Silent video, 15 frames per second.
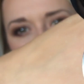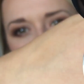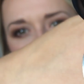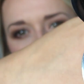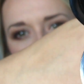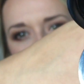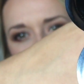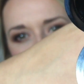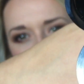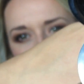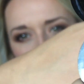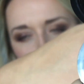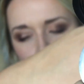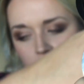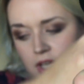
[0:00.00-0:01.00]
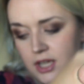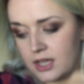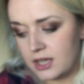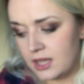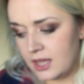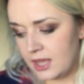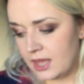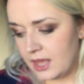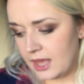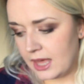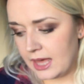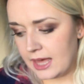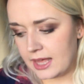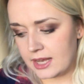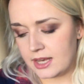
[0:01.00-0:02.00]
is called Moonshine.
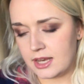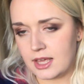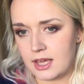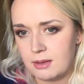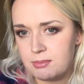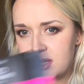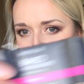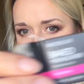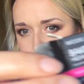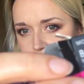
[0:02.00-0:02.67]
And it's